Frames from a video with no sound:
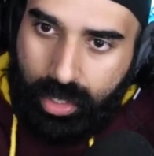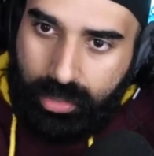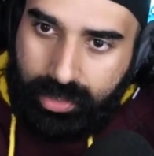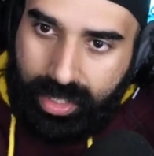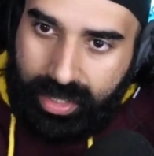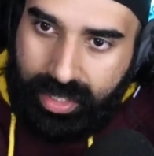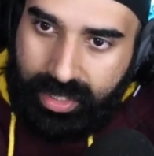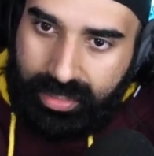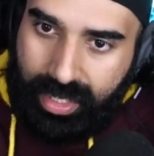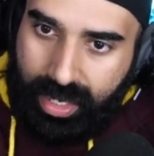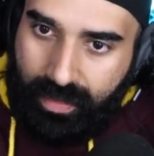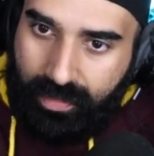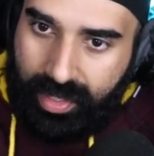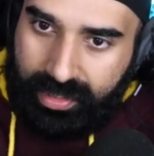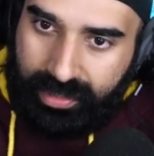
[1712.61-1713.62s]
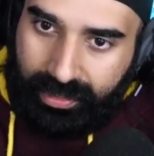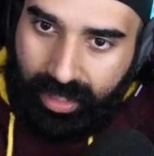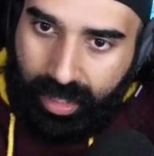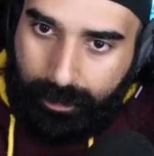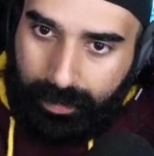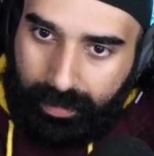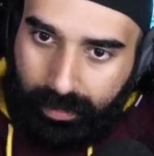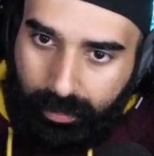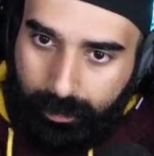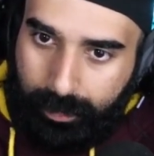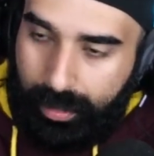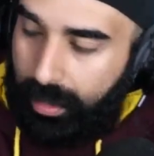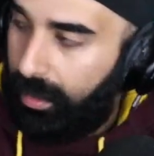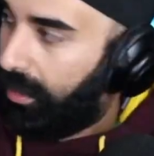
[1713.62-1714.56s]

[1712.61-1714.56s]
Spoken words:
so that this area is lit up a little bit.